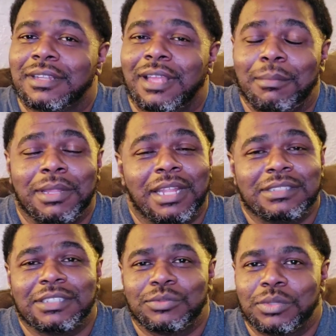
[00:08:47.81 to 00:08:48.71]
I mean, that's
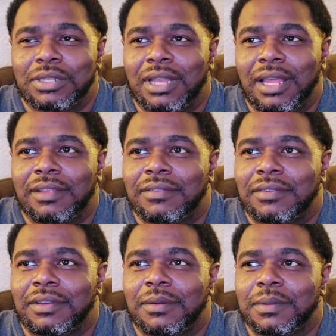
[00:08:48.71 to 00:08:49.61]
just real life.
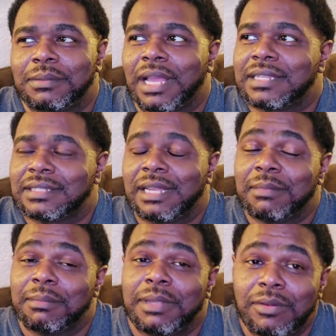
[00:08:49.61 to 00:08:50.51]
Like I said, I'm
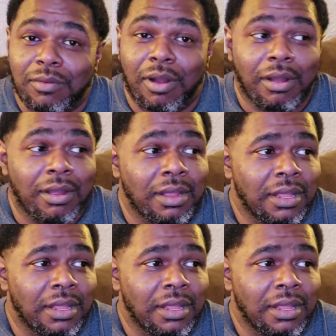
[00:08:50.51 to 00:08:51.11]
going to be raw.